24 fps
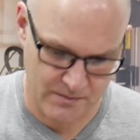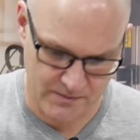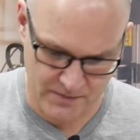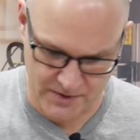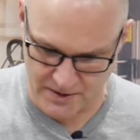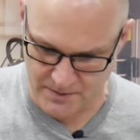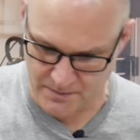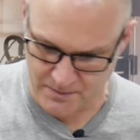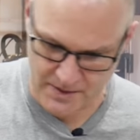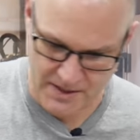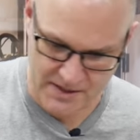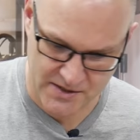
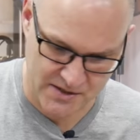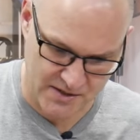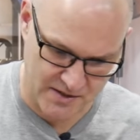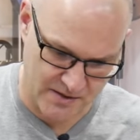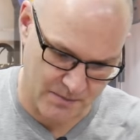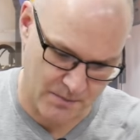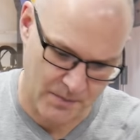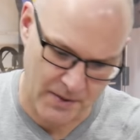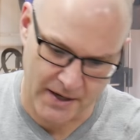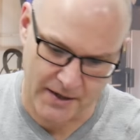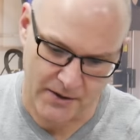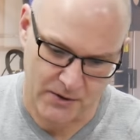that makes a
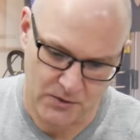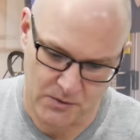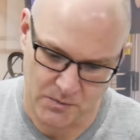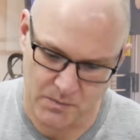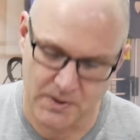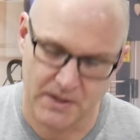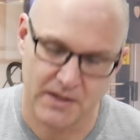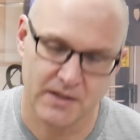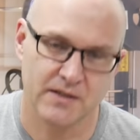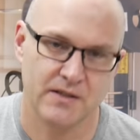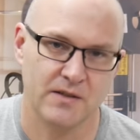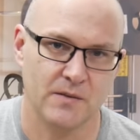panel
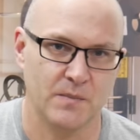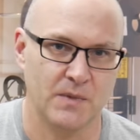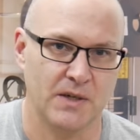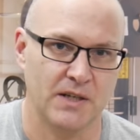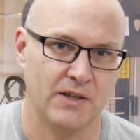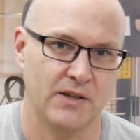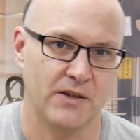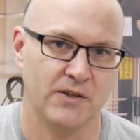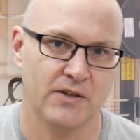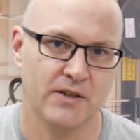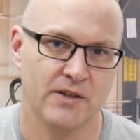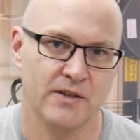bigger than my
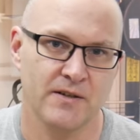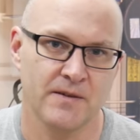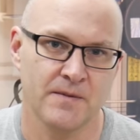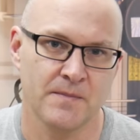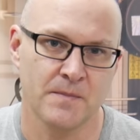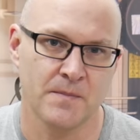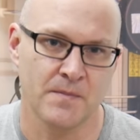logo,